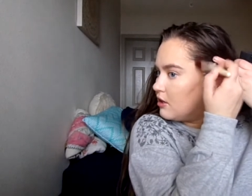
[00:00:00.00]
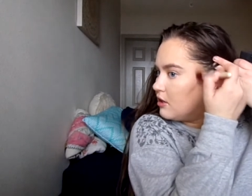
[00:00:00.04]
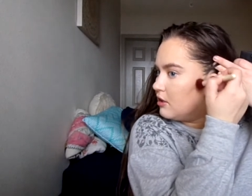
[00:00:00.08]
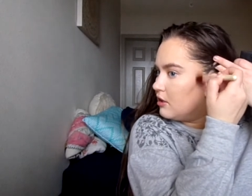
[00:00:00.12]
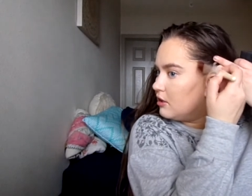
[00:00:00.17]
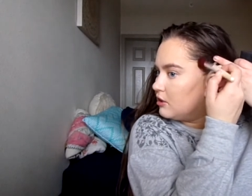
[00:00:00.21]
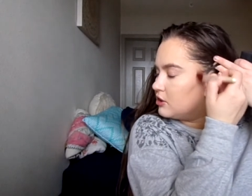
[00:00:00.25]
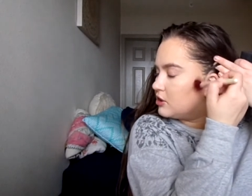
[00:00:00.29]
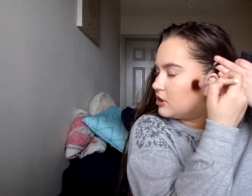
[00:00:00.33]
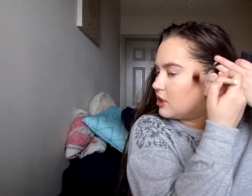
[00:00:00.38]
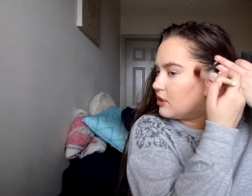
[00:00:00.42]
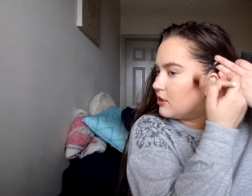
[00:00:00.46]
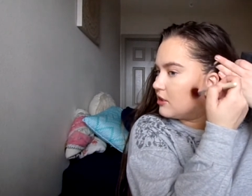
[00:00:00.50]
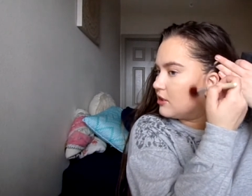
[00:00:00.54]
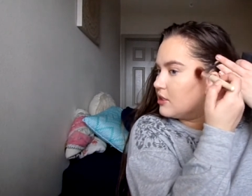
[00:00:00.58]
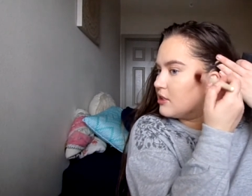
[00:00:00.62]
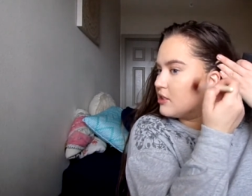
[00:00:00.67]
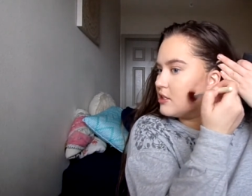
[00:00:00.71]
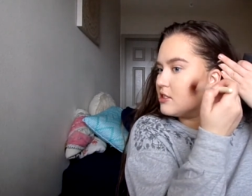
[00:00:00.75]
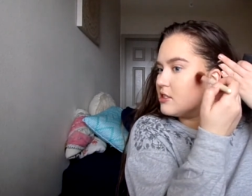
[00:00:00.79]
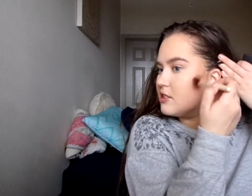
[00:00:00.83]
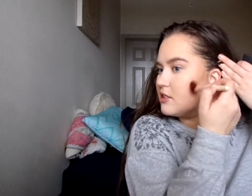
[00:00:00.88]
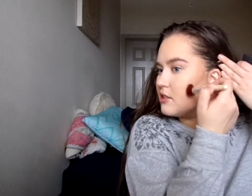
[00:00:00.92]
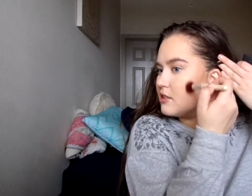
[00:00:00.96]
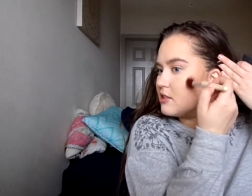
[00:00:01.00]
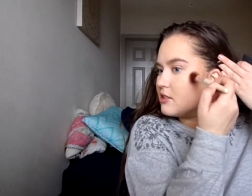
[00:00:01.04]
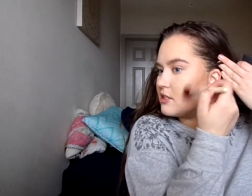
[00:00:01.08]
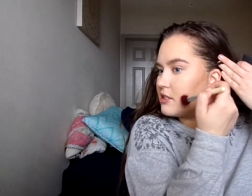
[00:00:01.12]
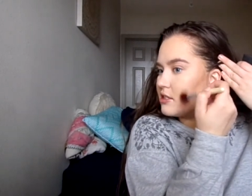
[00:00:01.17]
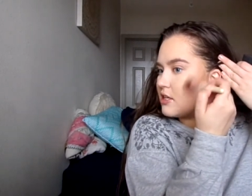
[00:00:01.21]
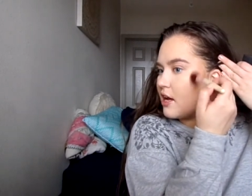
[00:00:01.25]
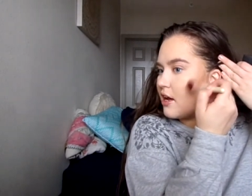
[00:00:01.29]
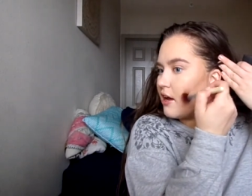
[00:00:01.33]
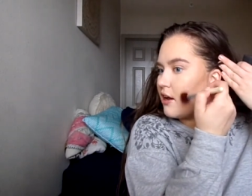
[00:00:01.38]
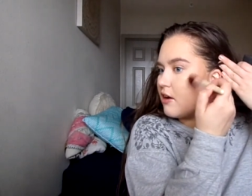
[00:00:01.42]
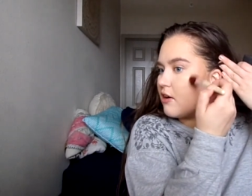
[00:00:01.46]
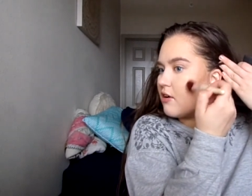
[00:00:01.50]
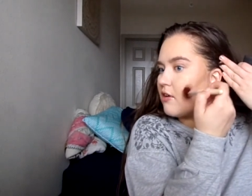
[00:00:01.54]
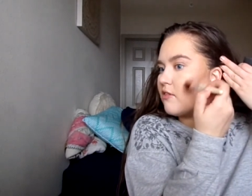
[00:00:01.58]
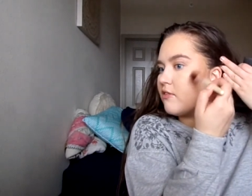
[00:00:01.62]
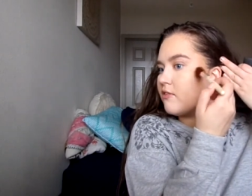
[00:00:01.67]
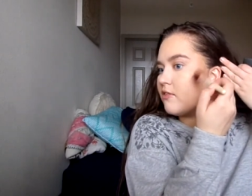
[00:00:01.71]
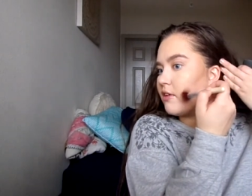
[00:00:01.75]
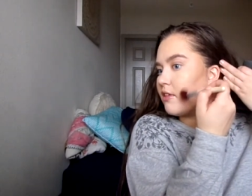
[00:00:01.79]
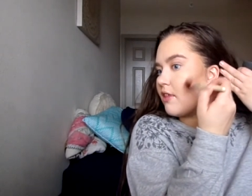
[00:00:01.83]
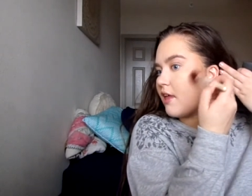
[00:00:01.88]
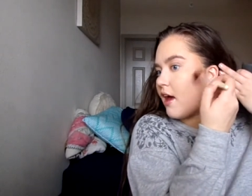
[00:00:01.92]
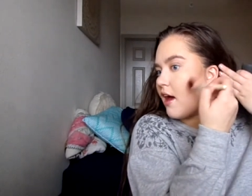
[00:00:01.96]
Gently set over
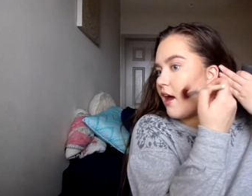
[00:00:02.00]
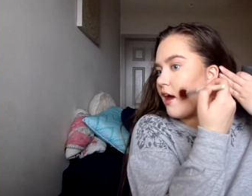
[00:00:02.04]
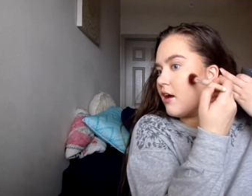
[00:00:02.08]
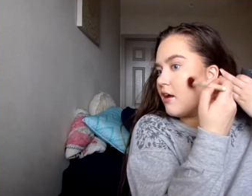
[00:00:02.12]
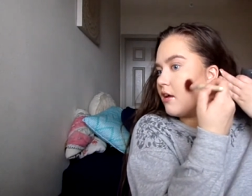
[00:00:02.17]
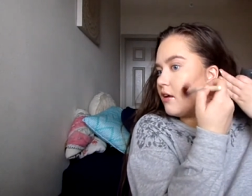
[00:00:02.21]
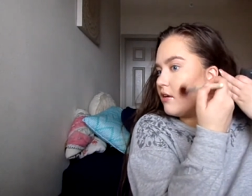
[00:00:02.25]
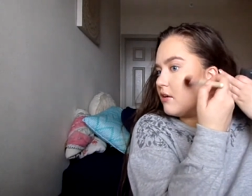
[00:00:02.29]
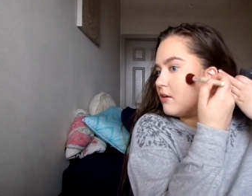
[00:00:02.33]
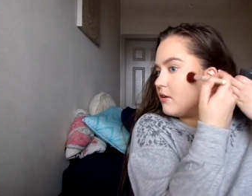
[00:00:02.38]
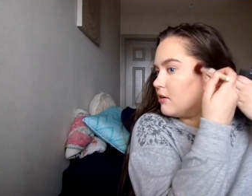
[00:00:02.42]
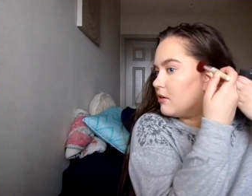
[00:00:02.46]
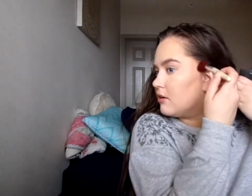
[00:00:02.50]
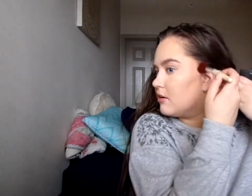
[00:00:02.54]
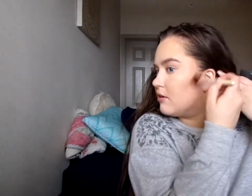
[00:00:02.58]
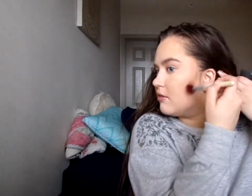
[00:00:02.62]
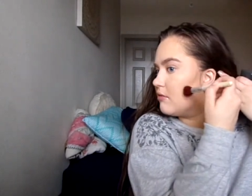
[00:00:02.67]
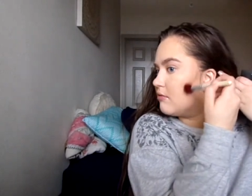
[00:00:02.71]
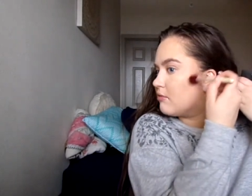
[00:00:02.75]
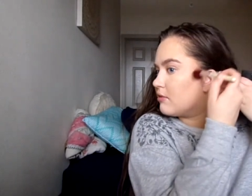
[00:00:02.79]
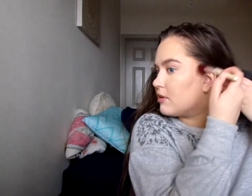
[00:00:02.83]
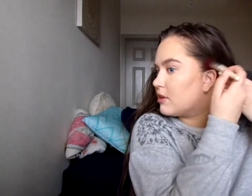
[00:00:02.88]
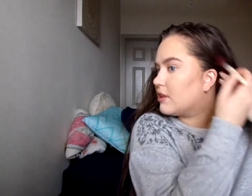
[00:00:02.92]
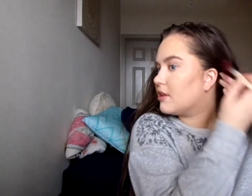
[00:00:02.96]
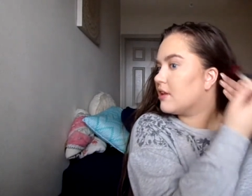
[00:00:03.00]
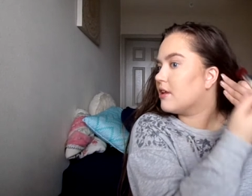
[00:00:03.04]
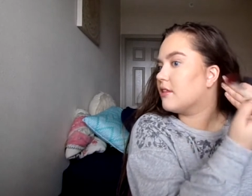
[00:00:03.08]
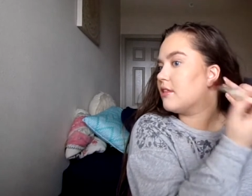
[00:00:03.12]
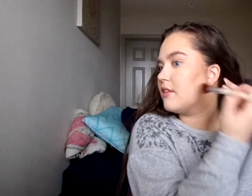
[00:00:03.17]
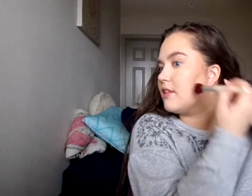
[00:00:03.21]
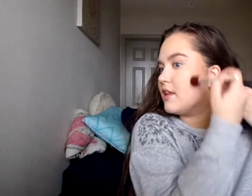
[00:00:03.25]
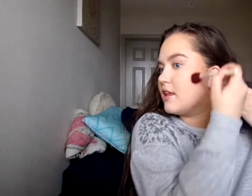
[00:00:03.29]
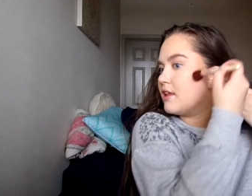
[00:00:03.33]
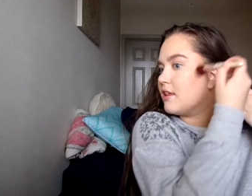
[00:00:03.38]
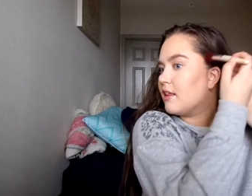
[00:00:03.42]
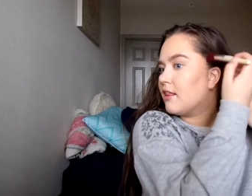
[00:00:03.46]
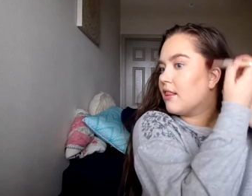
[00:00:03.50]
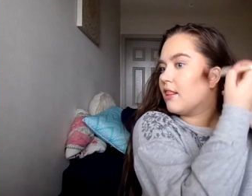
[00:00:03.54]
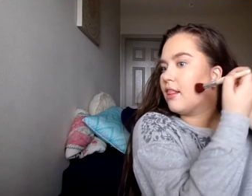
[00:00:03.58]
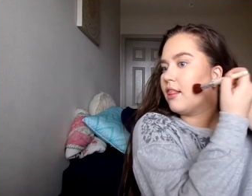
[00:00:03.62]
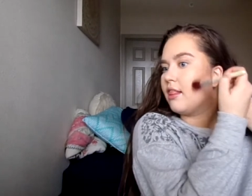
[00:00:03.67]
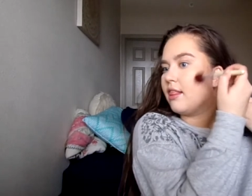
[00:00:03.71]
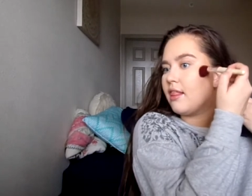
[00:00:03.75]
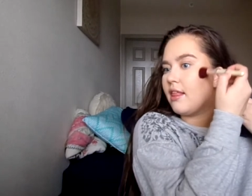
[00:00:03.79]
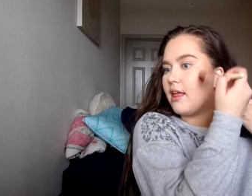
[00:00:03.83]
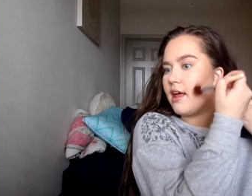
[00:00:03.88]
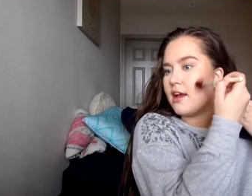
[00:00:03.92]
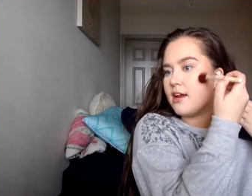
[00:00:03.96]
that with the
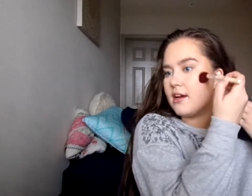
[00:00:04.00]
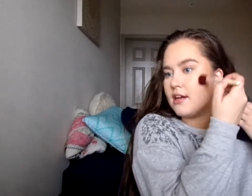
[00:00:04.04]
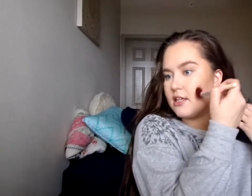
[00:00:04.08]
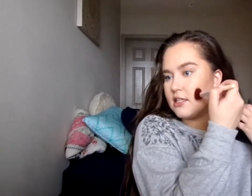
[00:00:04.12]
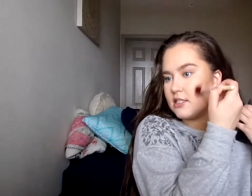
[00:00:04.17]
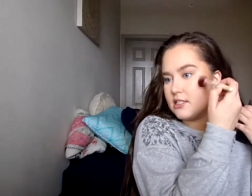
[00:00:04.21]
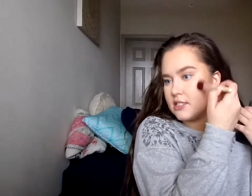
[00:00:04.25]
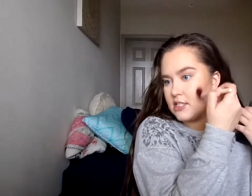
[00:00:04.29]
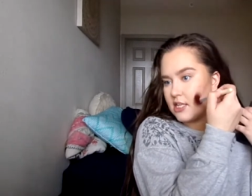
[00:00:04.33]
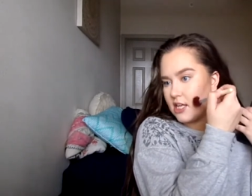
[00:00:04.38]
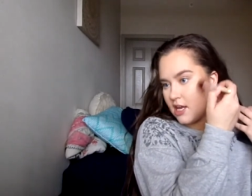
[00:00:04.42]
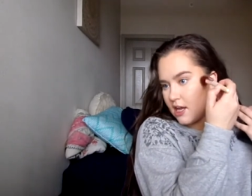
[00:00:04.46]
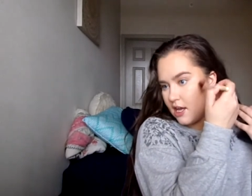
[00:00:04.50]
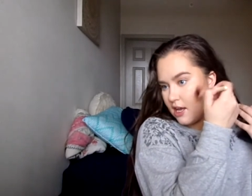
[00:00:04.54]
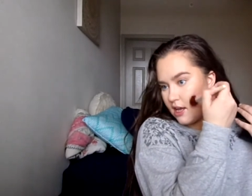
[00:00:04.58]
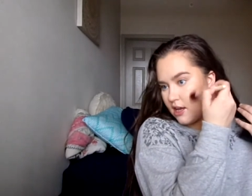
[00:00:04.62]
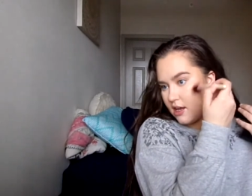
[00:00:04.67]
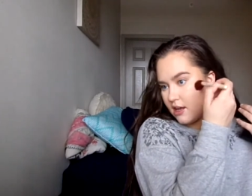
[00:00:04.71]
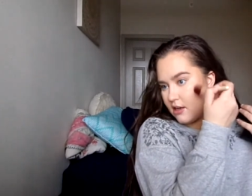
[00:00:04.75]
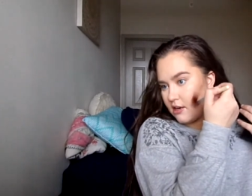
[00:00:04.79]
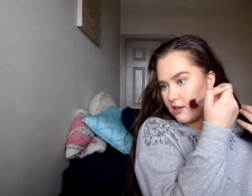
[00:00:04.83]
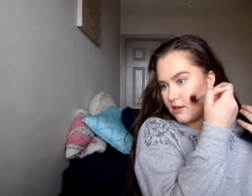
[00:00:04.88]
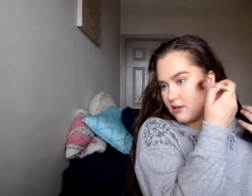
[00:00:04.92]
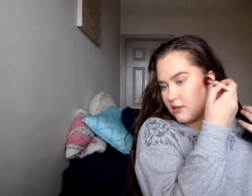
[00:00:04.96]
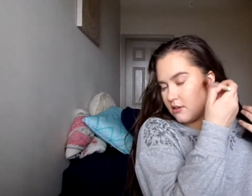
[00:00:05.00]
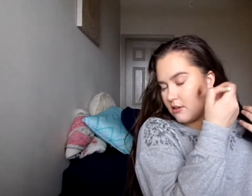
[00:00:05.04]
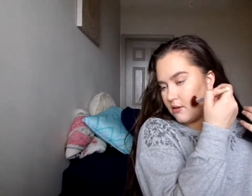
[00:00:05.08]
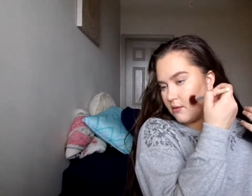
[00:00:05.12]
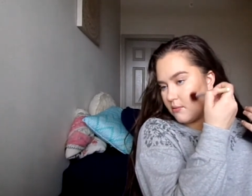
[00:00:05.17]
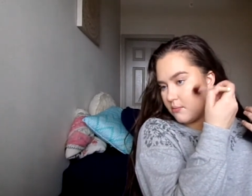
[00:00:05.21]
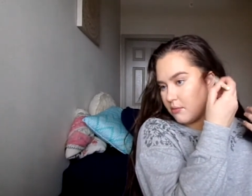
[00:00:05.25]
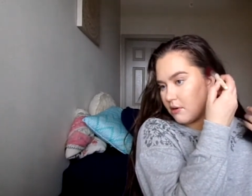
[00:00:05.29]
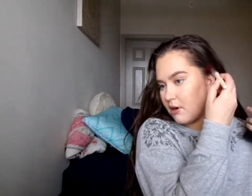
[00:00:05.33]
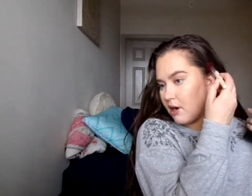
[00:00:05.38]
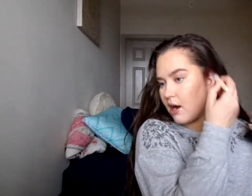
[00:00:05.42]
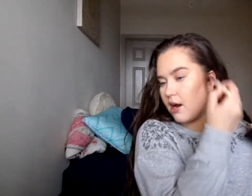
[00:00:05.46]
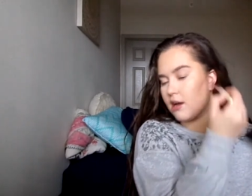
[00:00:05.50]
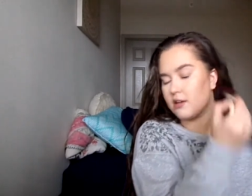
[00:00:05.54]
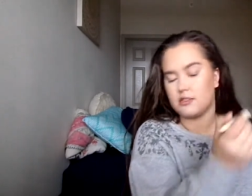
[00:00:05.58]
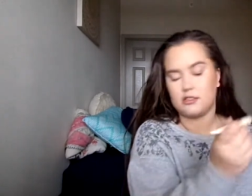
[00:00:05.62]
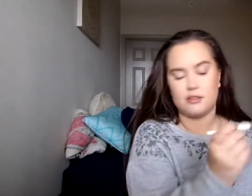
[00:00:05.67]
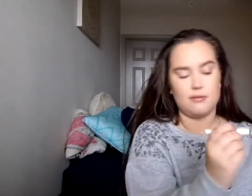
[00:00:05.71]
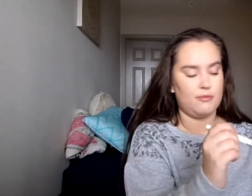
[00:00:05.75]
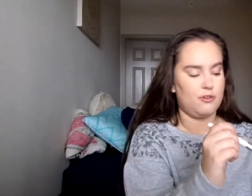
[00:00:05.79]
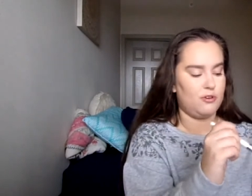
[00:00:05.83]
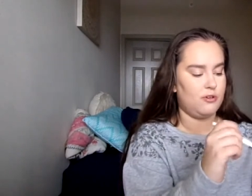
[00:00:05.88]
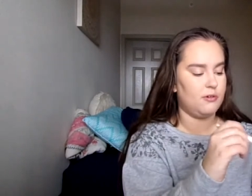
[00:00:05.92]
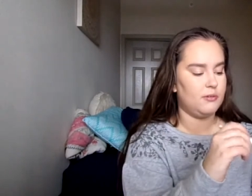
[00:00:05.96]
lightest hand
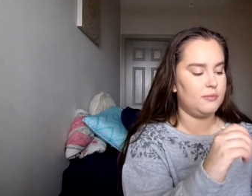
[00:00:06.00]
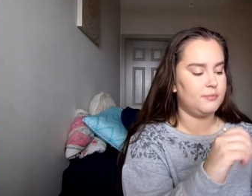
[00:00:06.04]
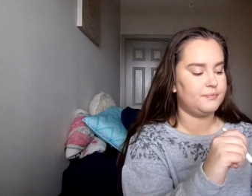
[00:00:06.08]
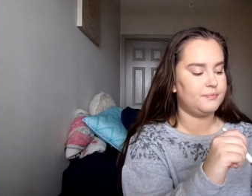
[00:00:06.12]
possible.